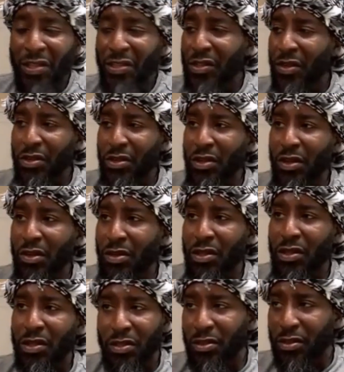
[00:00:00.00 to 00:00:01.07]
So, you know,
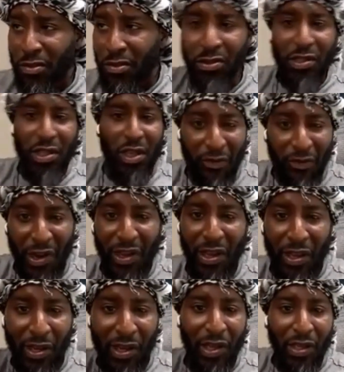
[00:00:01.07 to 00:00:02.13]
because, you know, stay in the
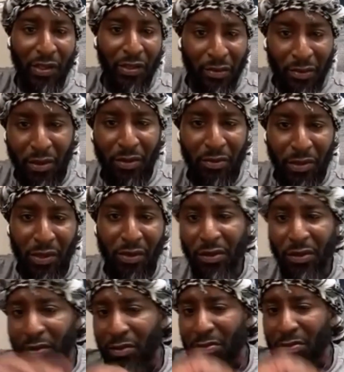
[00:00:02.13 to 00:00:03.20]
right-hand lane, you know, we go
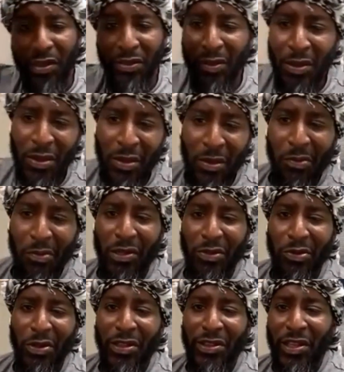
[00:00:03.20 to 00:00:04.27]
on, everybody want to
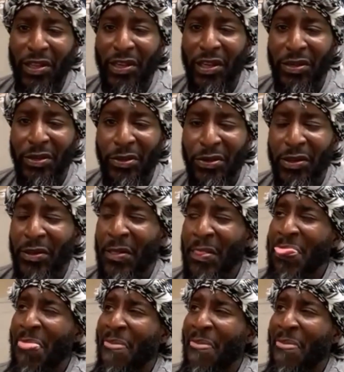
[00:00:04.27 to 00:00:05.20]
do their thing, they do